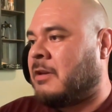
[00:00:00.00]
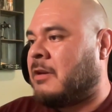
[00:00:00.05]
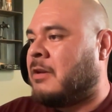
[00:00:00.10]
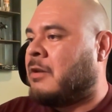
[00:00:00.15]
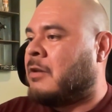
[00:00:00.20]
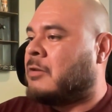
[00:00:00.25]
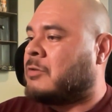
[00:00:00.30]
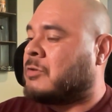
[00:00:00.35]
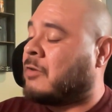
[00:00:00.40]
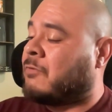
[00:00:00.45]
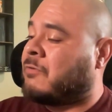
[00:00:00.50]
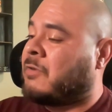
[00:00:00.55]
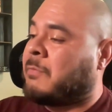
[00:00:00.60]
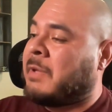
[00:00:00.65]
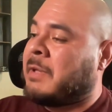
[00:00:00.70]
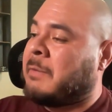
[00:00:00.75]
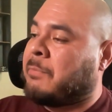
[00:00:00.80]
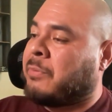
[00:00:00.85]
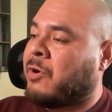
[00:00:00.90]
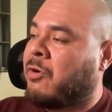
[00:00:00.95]
So if you're being
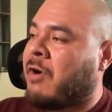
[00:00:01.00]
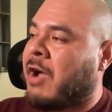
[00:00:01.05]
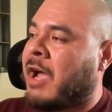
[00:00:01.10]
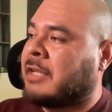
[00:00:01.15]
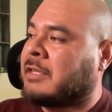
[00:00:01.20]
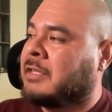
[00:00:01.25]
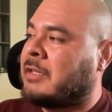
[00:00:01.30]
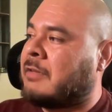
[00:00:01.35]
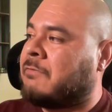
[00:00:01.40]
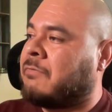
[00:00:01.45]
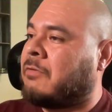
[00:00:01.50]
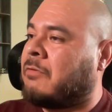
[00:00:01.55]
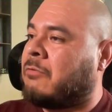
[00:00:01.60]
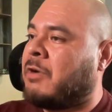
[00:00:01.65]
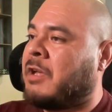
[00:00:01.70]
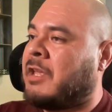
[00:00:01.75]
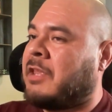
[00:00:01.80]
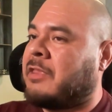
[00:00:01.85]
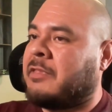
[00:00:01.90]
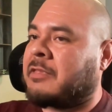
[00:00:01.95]
proactive
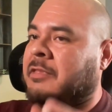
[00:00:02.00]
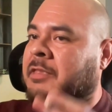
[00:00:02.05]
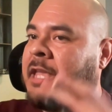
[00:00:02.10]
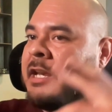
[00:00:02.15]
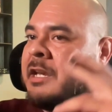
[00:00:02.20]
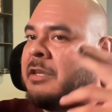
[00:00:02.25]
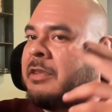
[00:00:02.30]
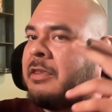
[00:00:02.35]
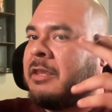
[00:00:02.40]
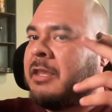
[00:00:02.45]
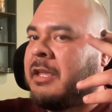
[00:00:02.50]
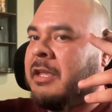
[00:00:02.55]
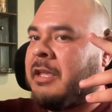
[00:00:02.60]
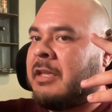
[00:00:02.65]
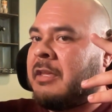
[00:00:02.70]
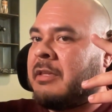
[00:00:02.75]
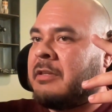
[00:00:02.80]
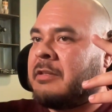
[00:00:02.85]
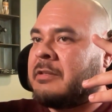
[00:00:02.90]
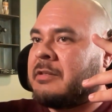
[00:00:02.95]
with letting the
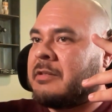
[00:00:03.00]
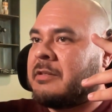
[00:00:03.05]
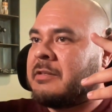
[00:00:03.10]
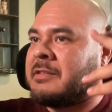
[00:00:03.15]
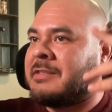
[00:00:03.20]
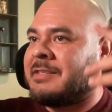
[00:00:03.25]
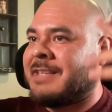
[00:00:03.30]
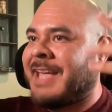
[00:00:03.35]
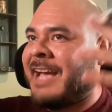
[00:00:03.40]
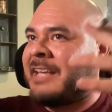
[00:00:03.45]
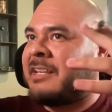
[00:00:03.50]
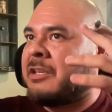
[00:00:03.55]
stagnant,